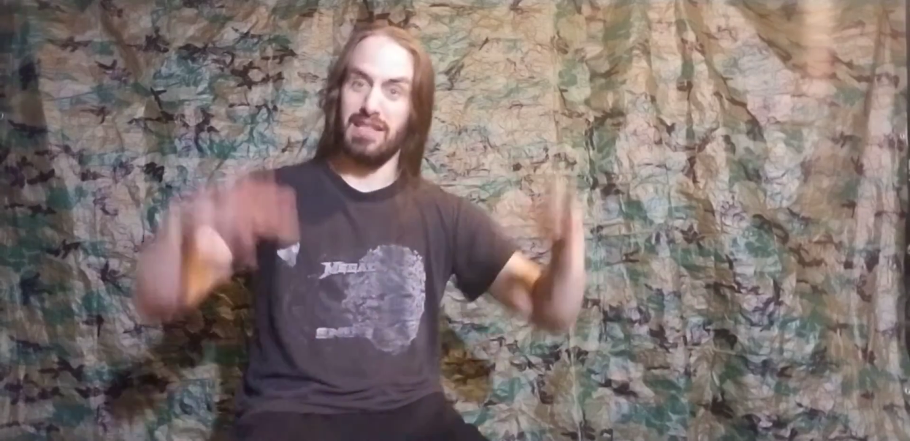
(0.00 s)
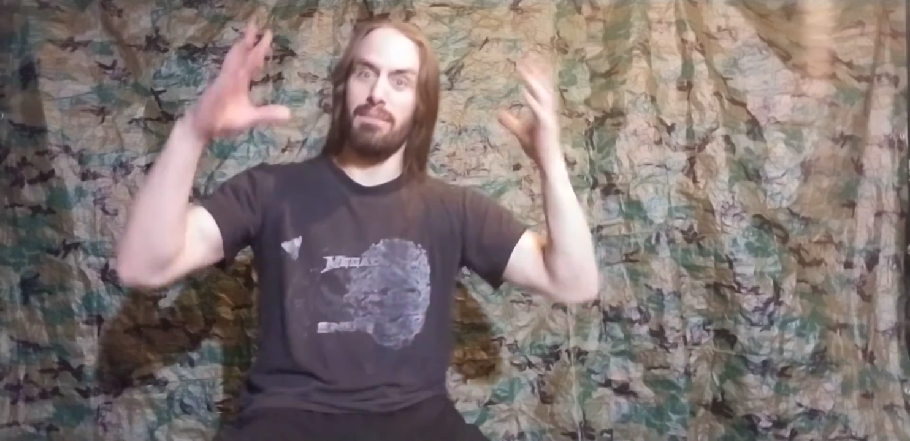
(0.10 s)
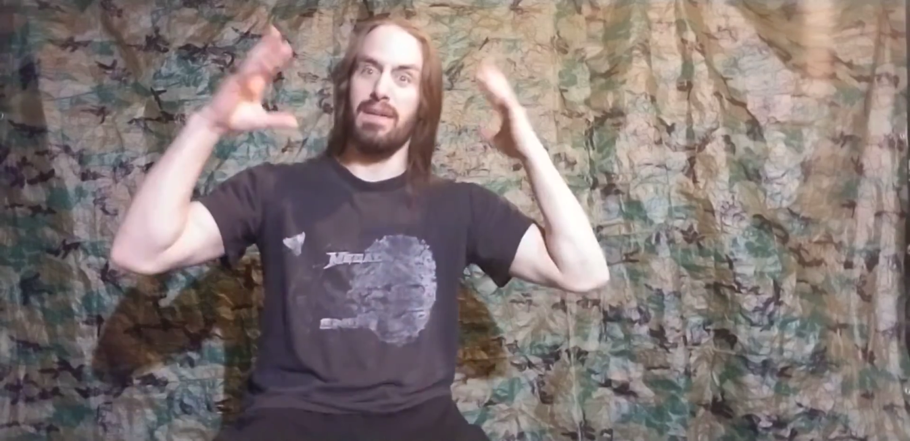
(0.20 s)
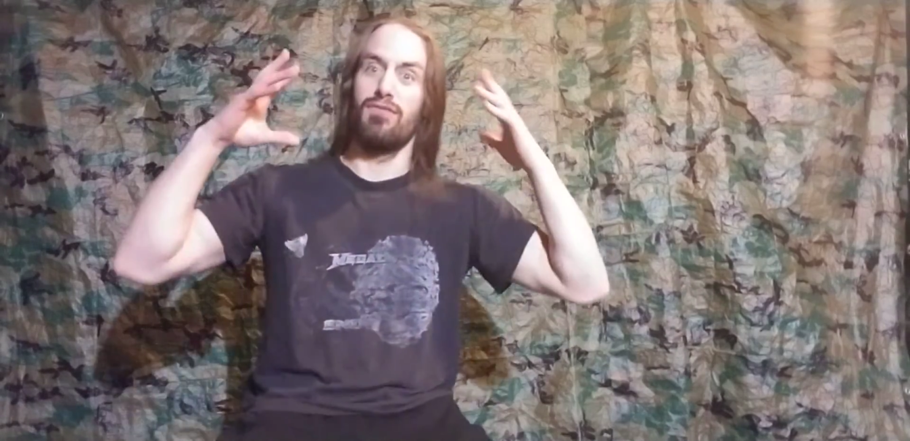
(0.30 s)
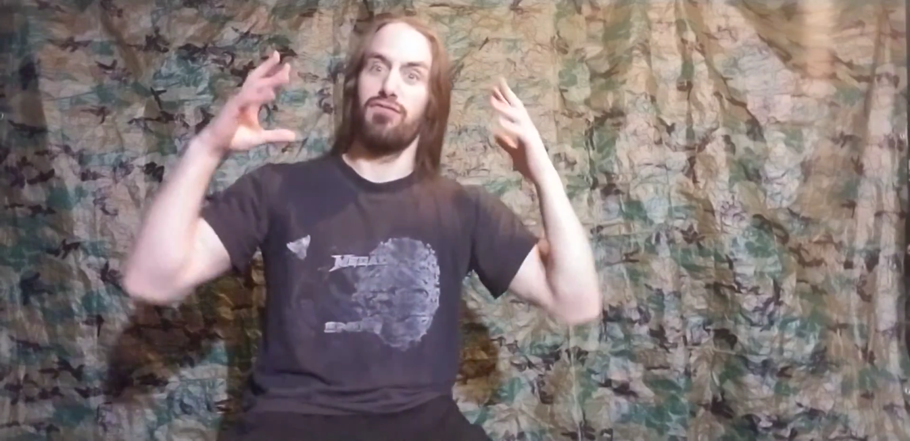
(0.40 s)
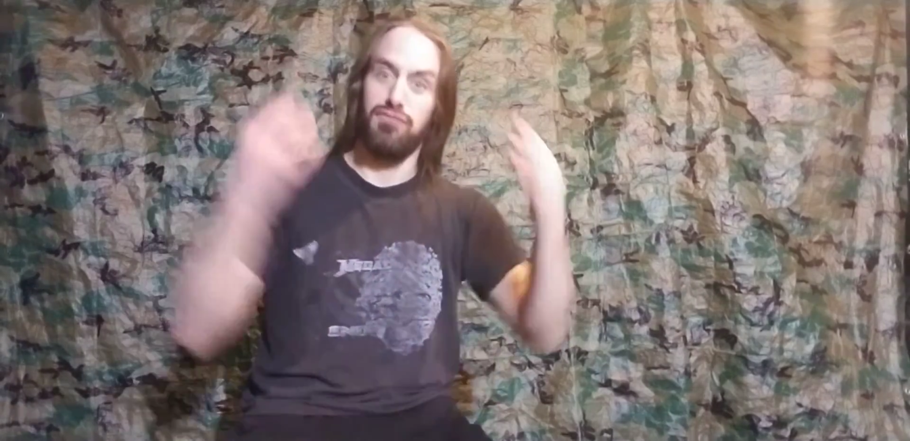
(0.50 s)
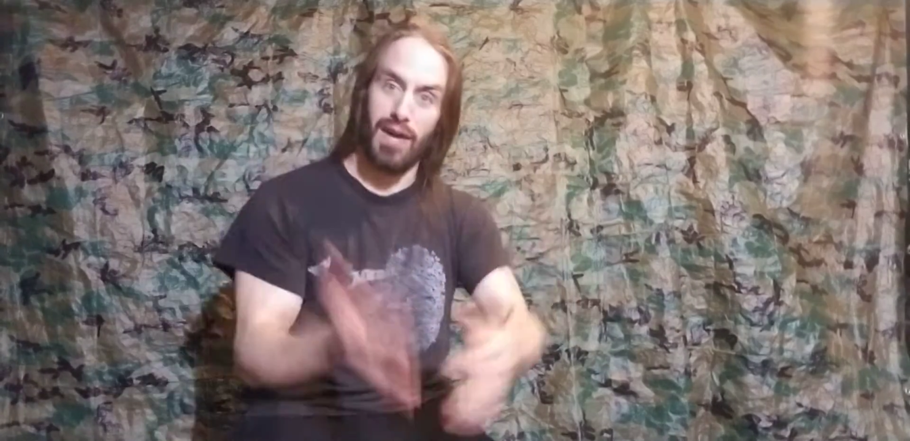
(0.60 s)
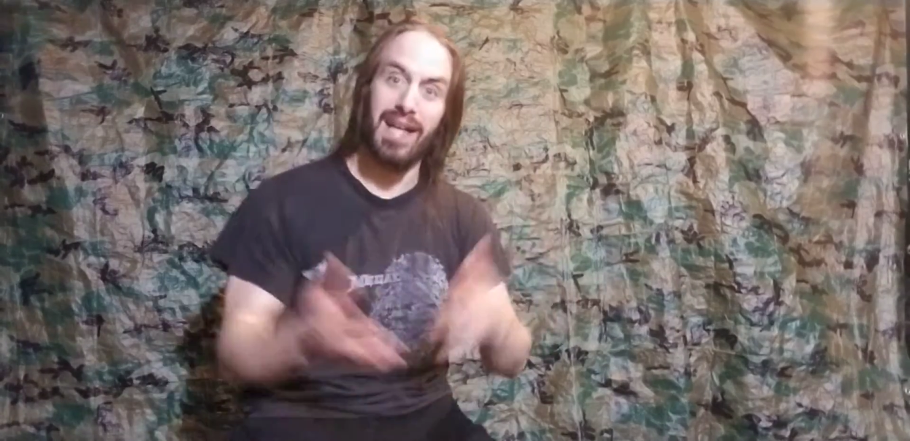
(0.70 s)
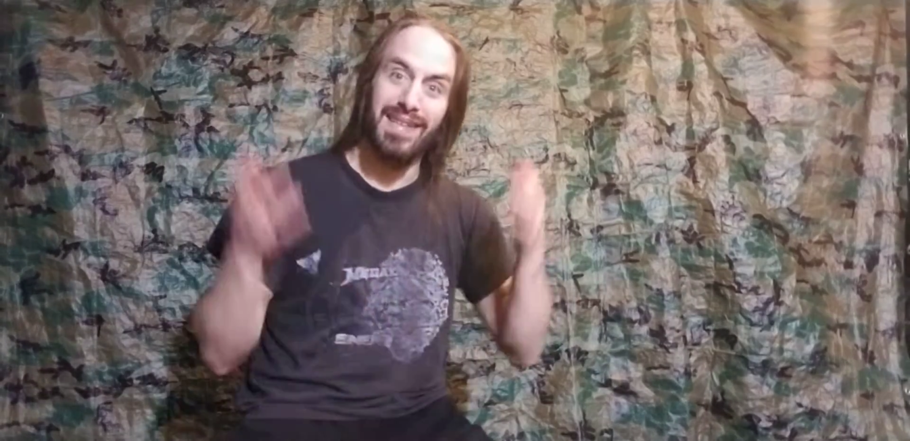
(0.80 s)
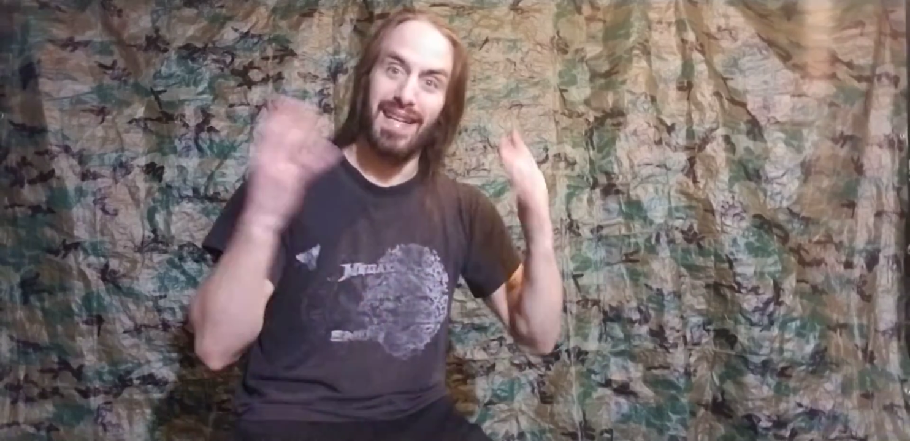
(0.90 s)
I've been
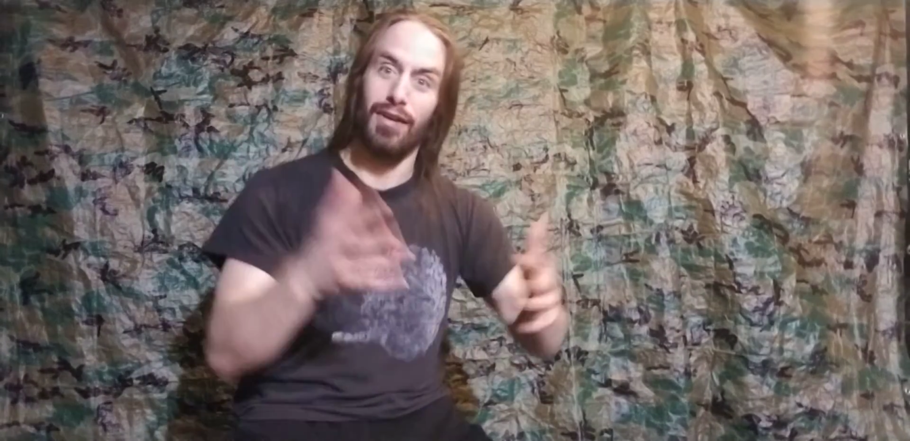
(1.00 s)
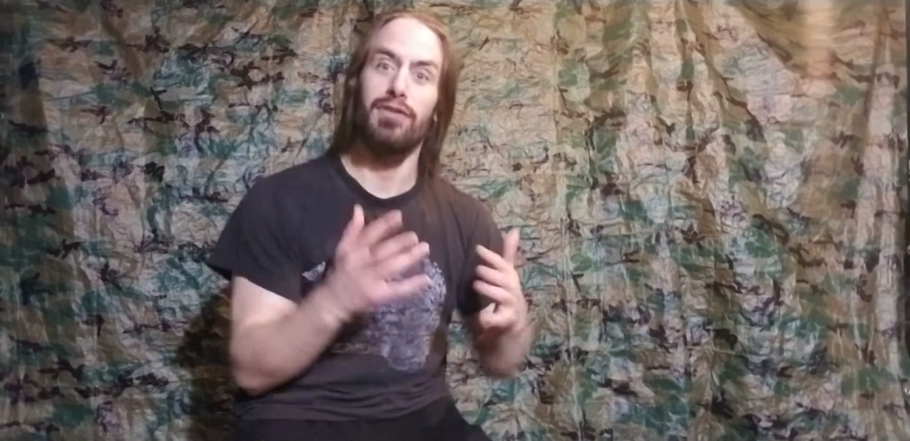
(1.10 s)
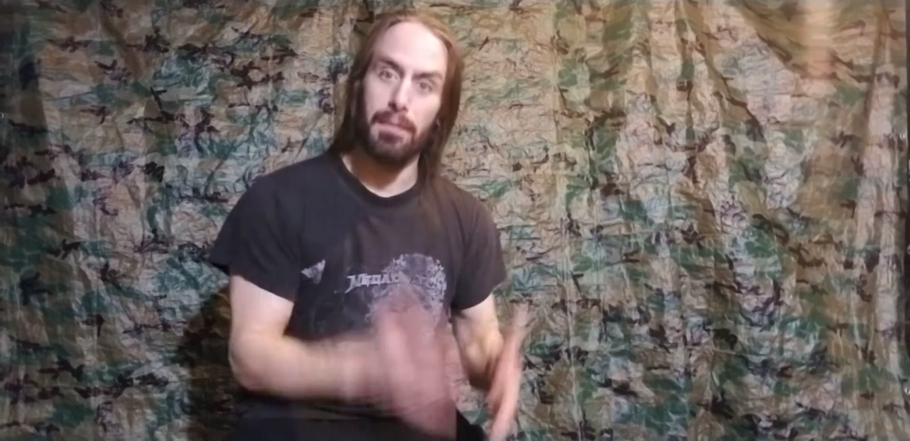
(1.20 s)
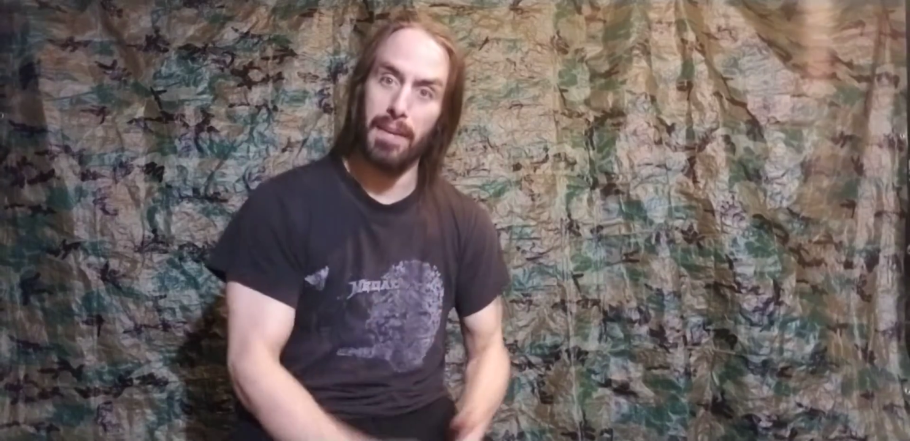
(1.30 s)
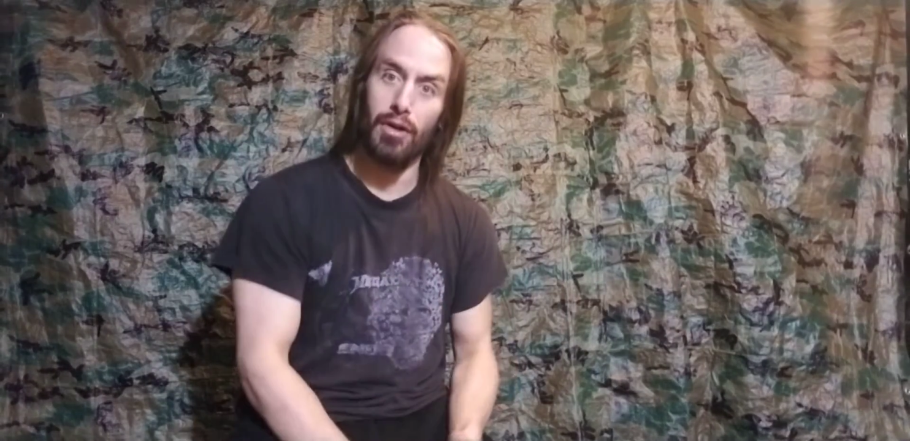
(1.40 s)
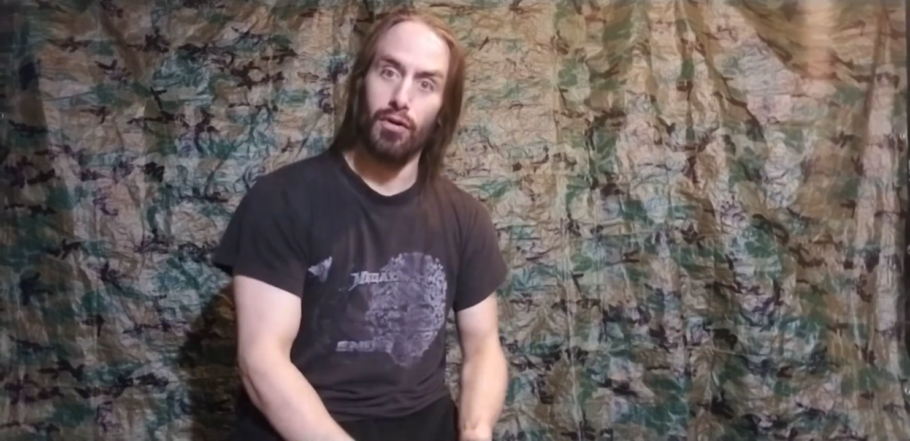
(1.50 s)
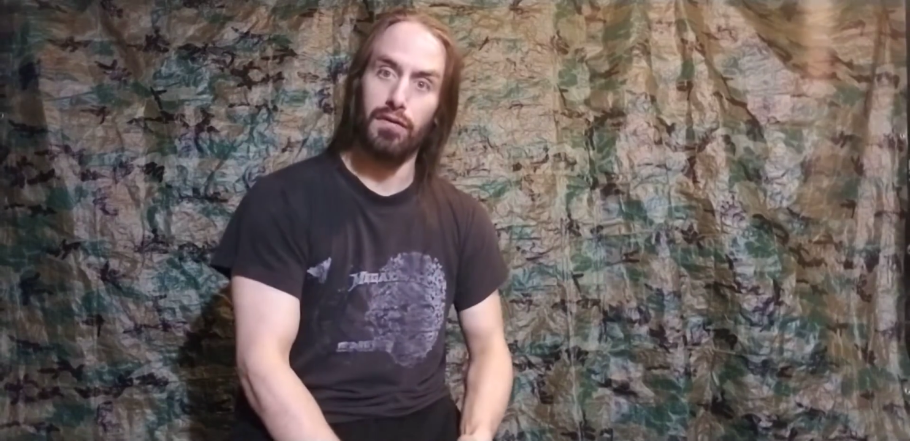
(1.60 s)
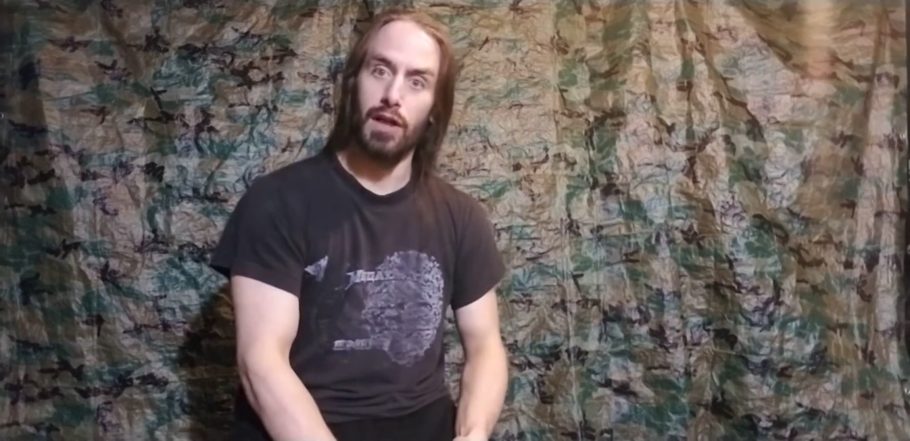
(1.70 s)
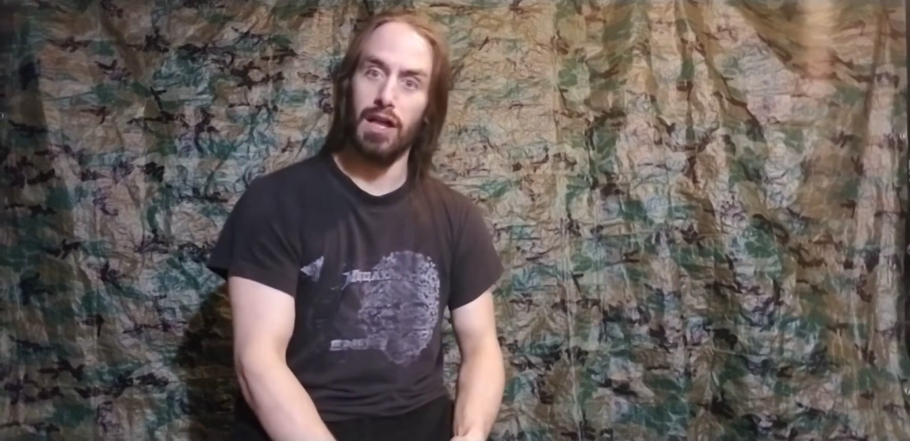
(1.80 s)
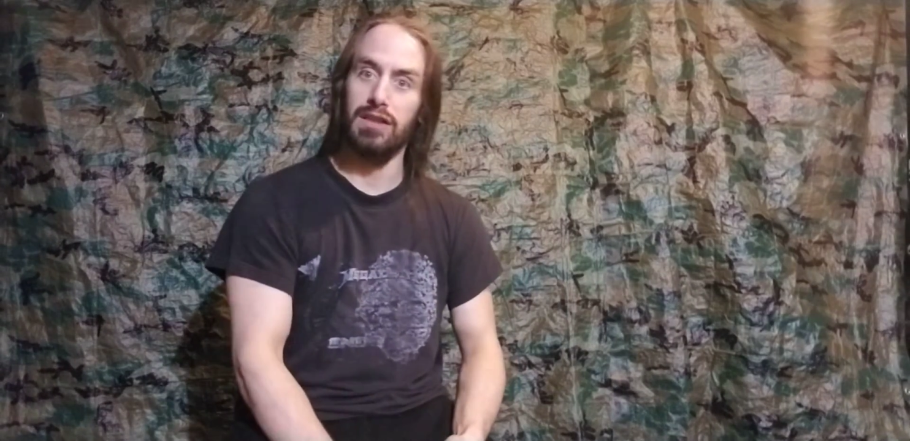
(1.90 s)
right there in the middle
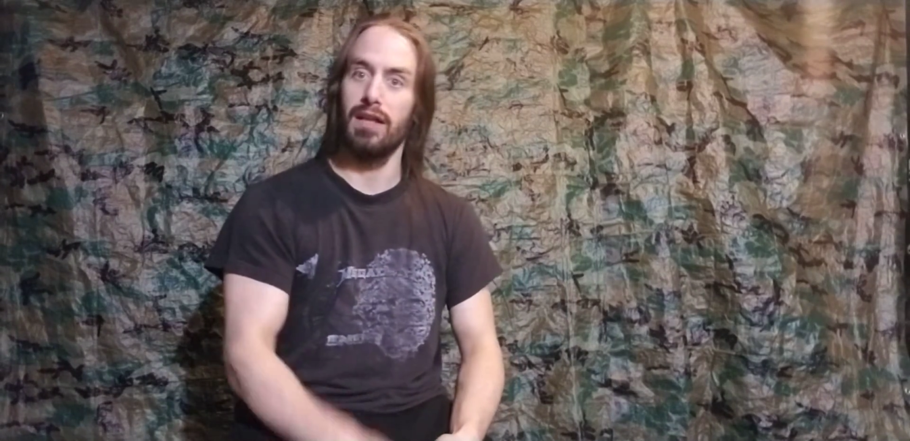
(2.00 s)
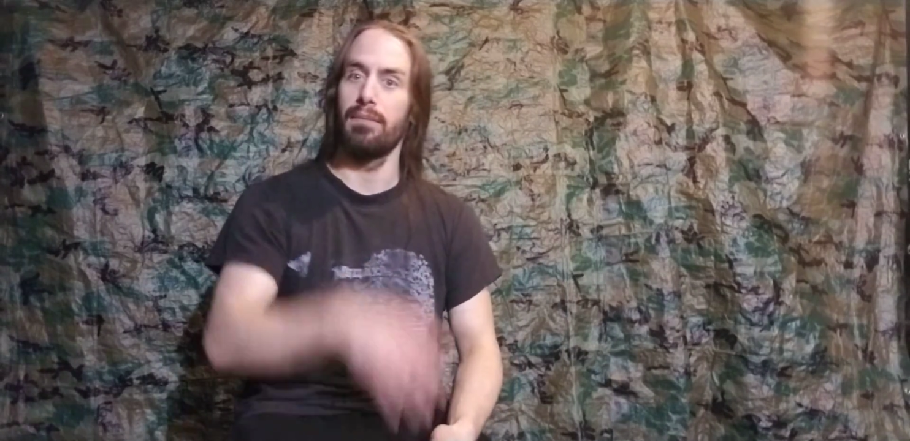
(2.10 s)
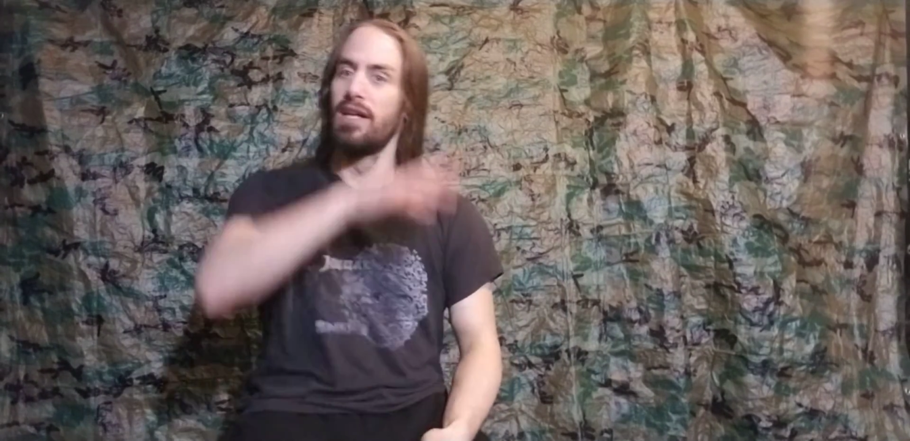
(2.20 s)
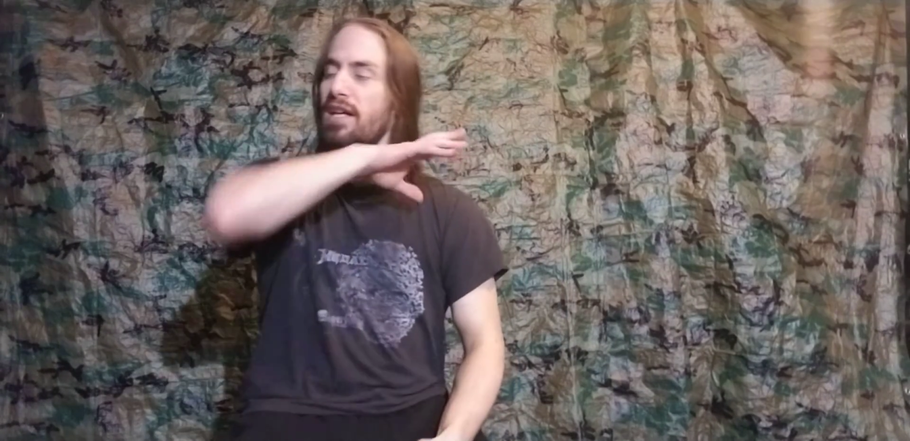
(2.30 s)
of cuckdom